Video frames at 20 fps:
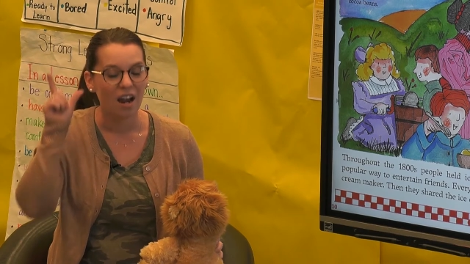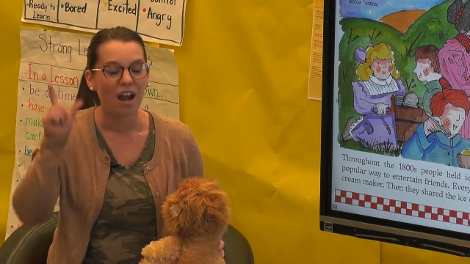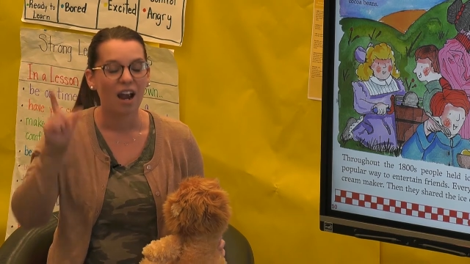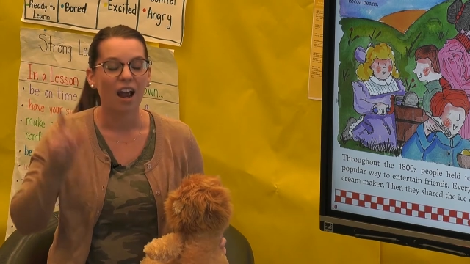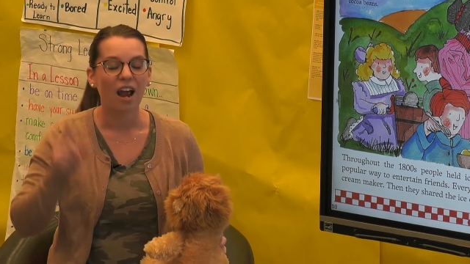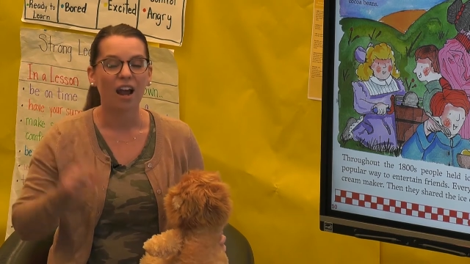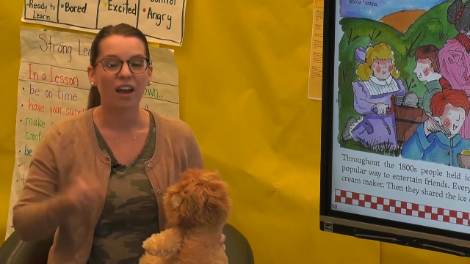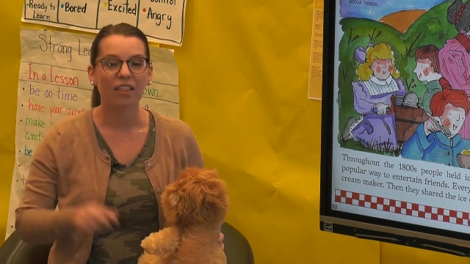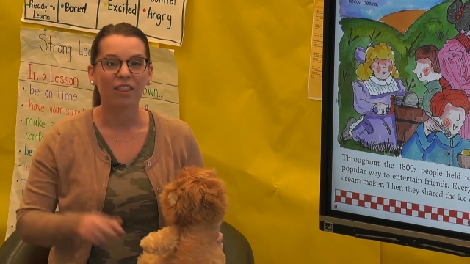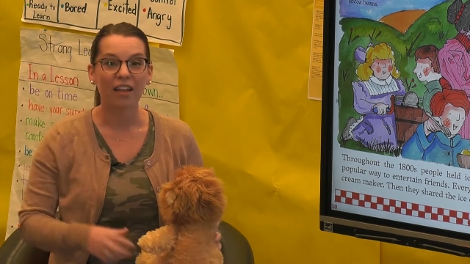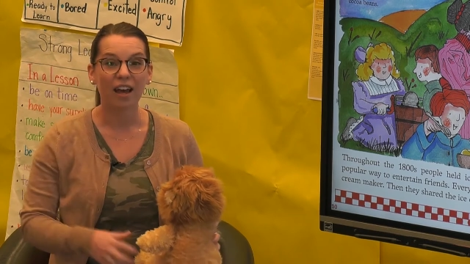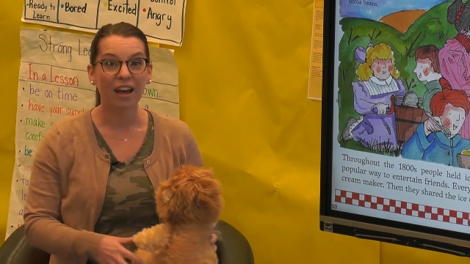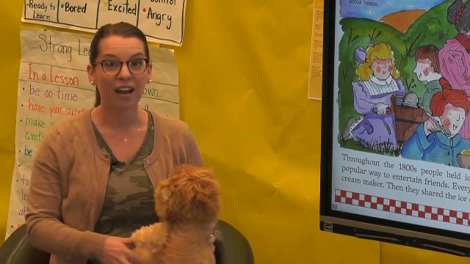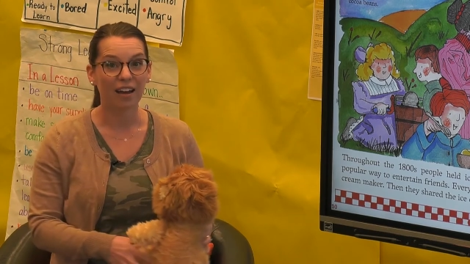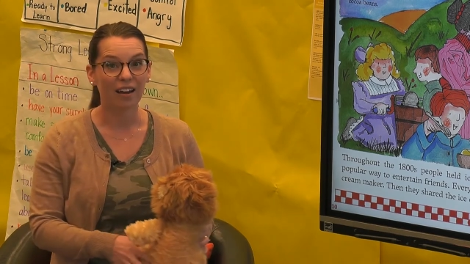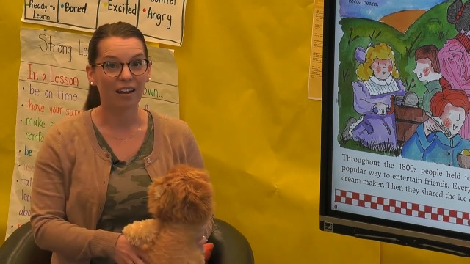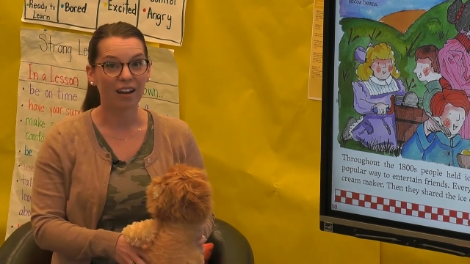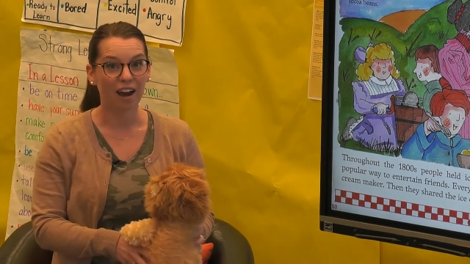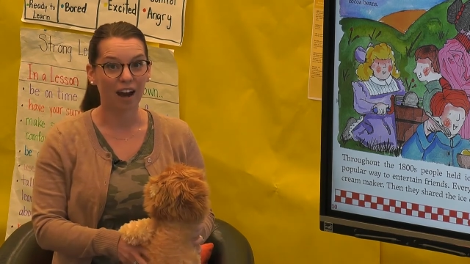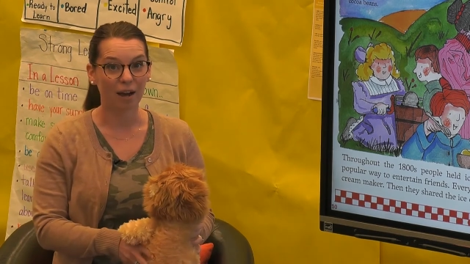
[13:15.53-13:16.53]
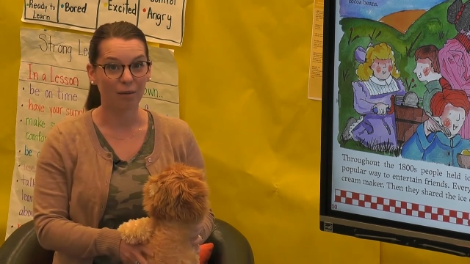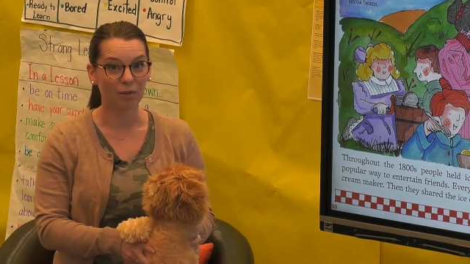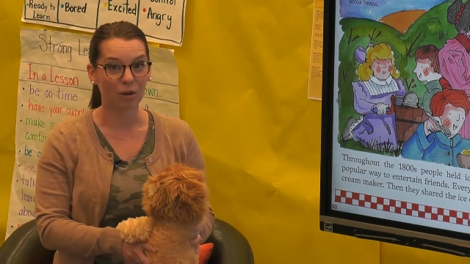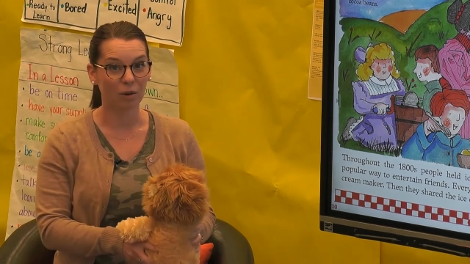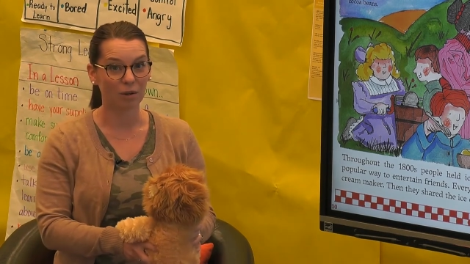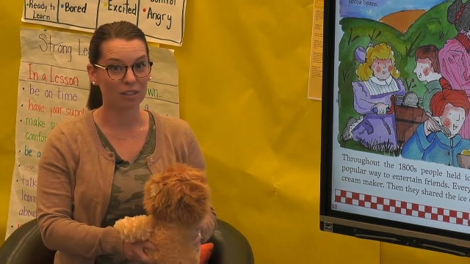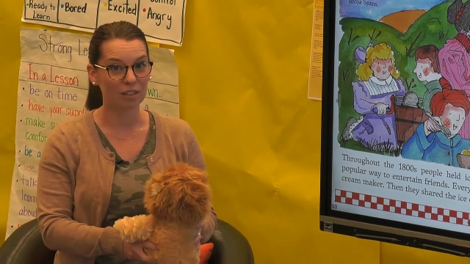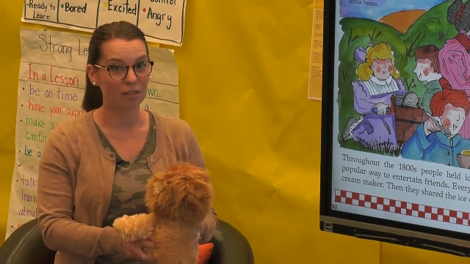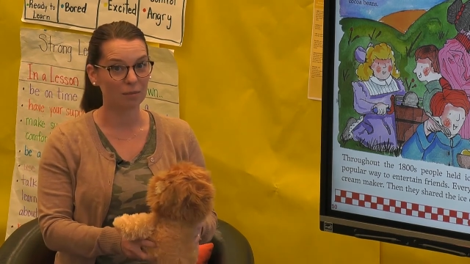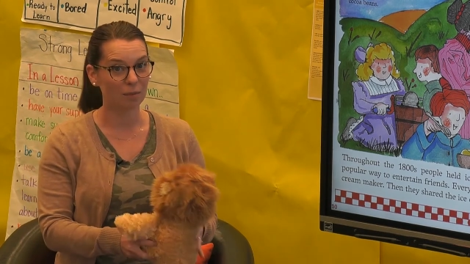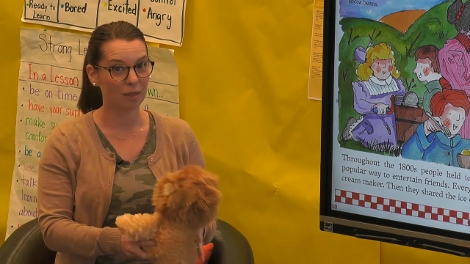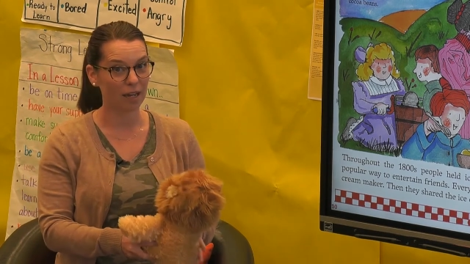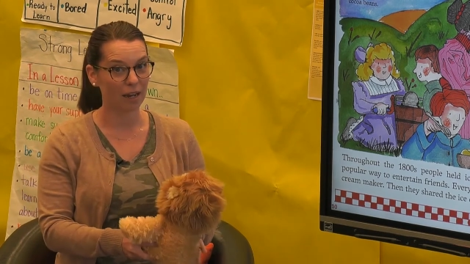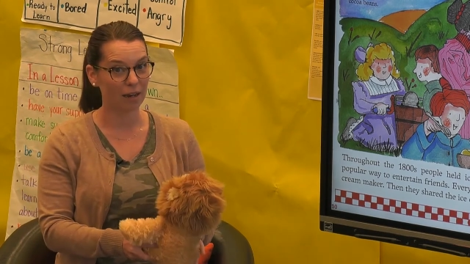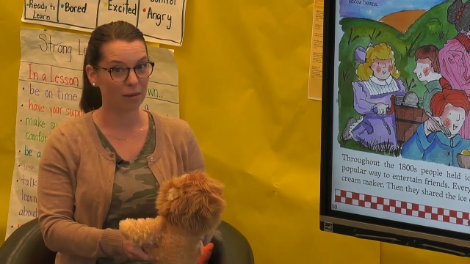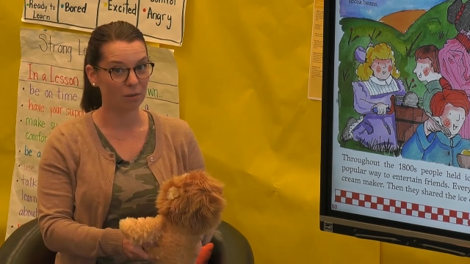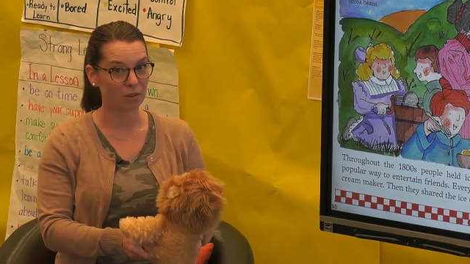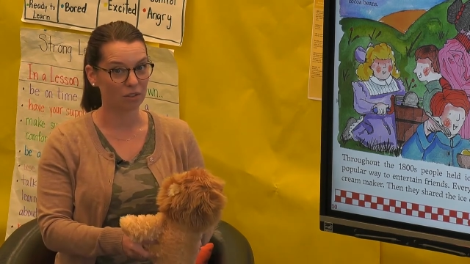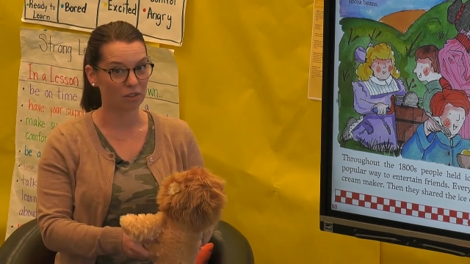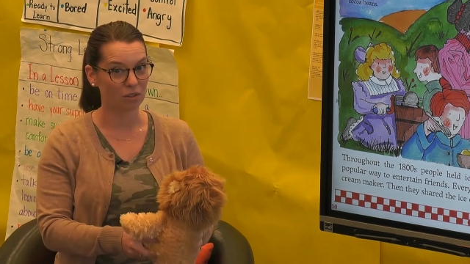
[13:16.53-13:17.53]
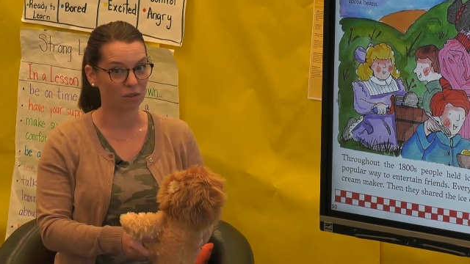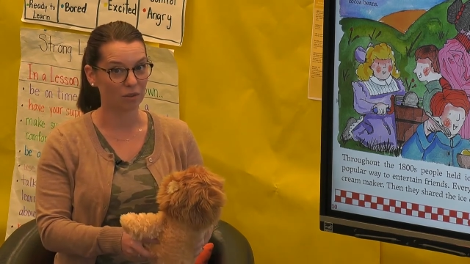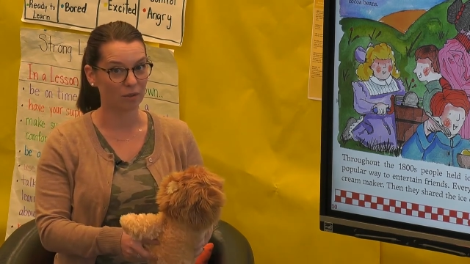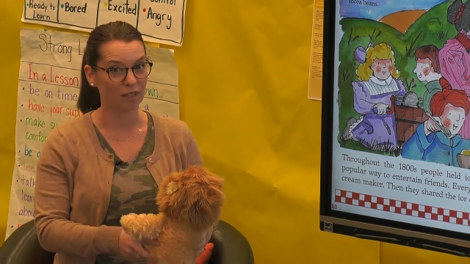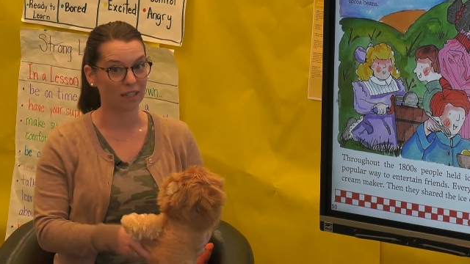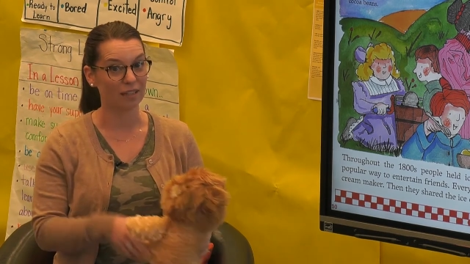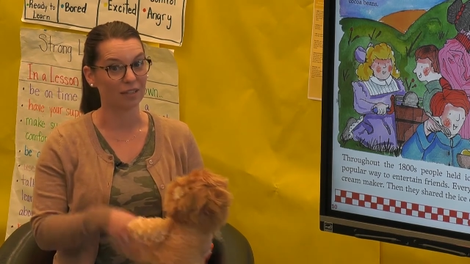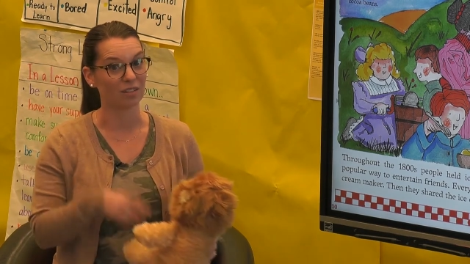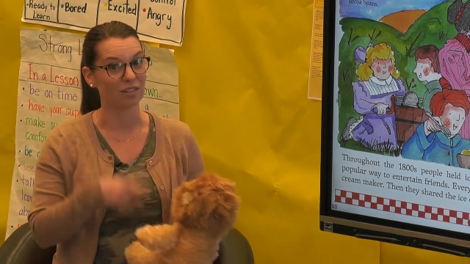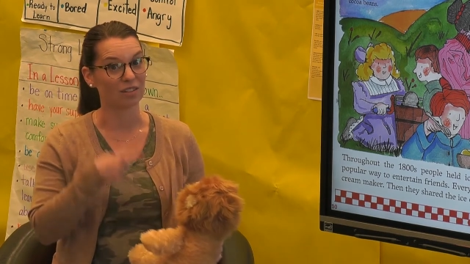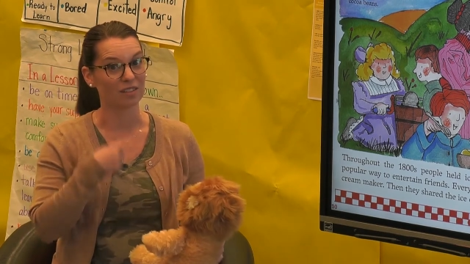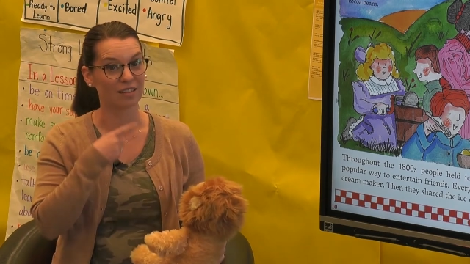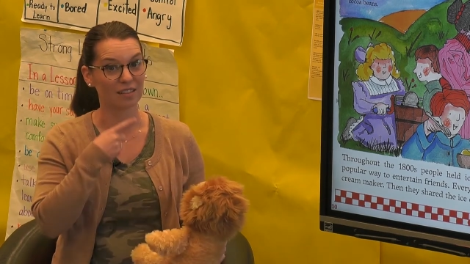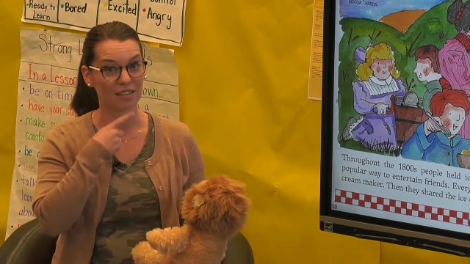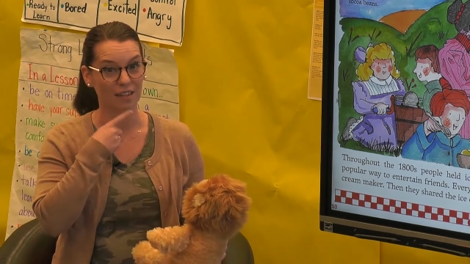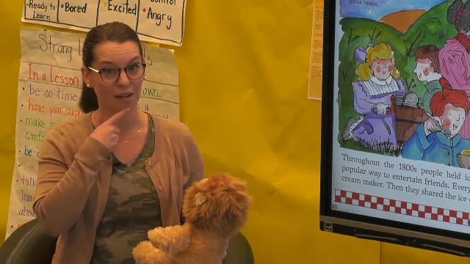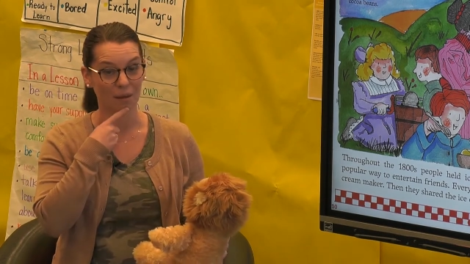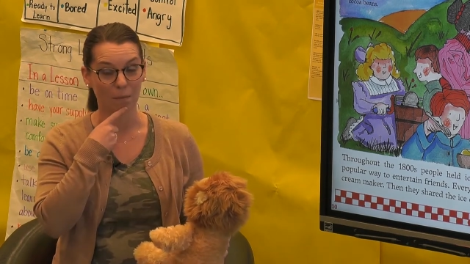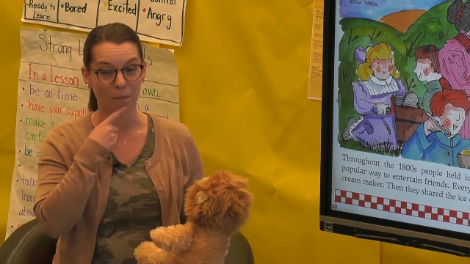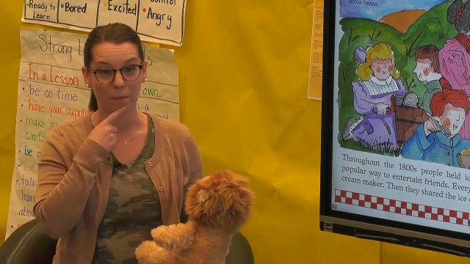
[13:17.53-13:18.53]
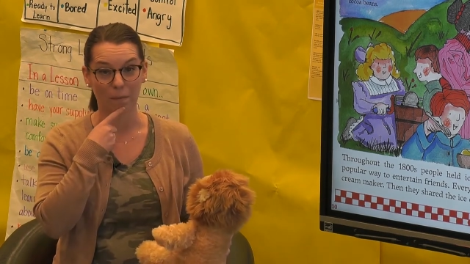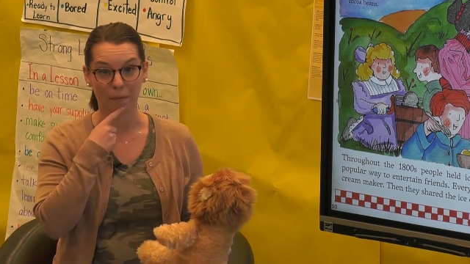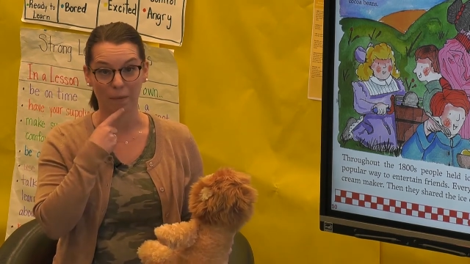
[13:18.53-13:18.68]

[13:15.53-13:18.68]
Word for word: And then I'm going to be able to either say